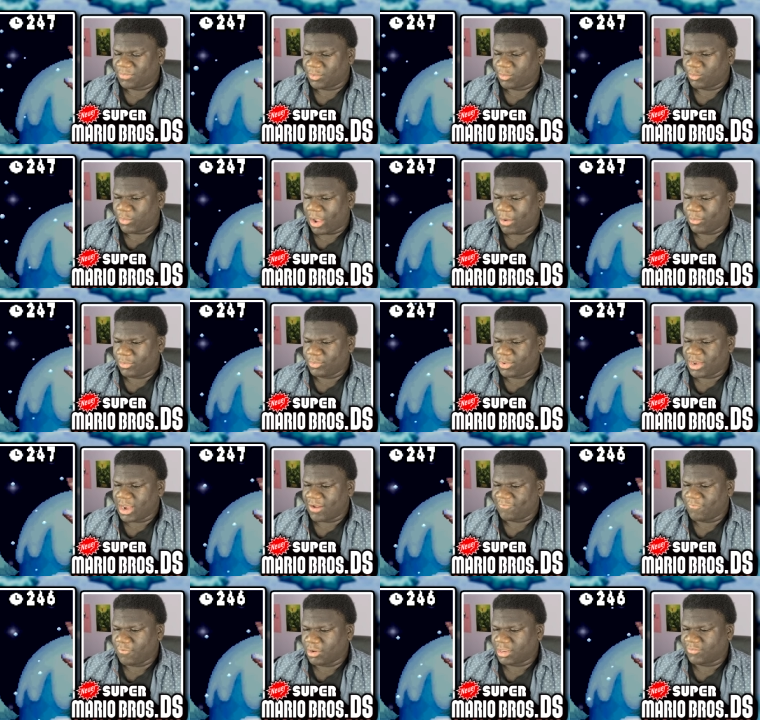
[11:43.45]
Why would we not?
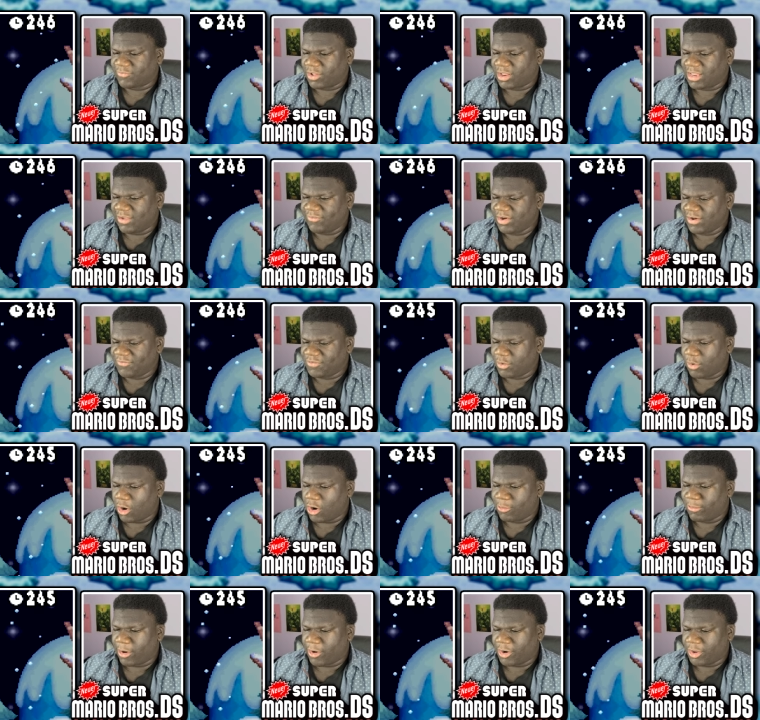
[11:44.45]
First of all, even if you are
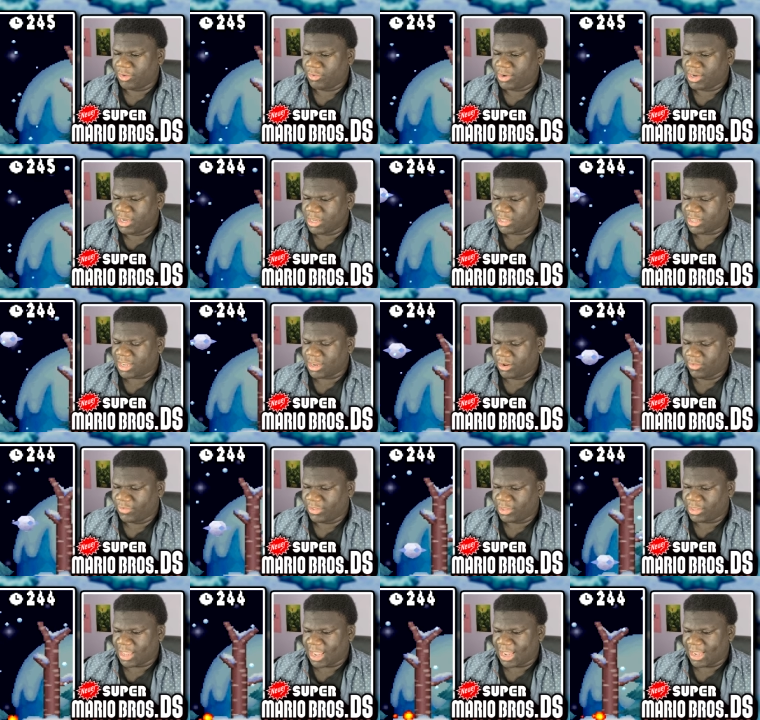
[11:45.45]
Mario, you can just kill
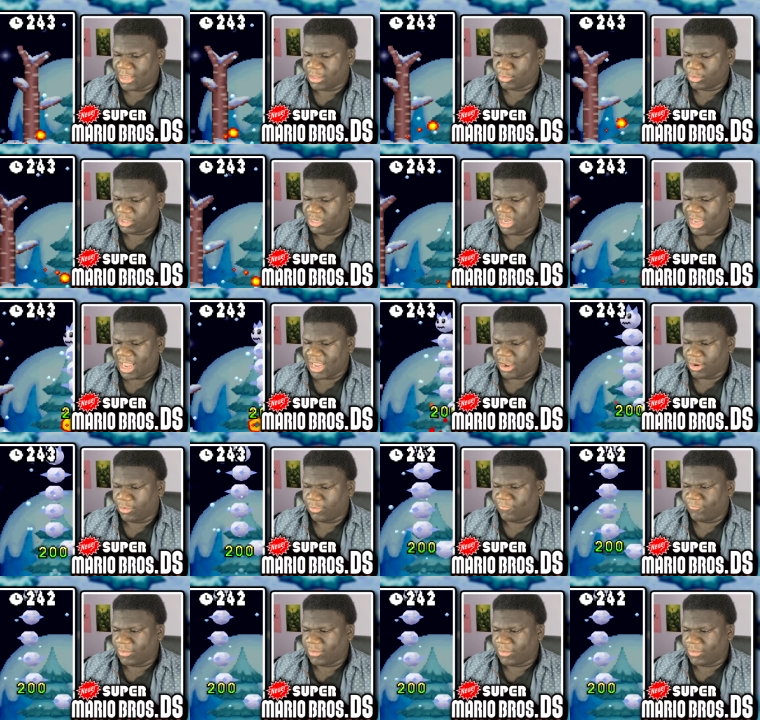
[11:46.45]
these guys with Diego.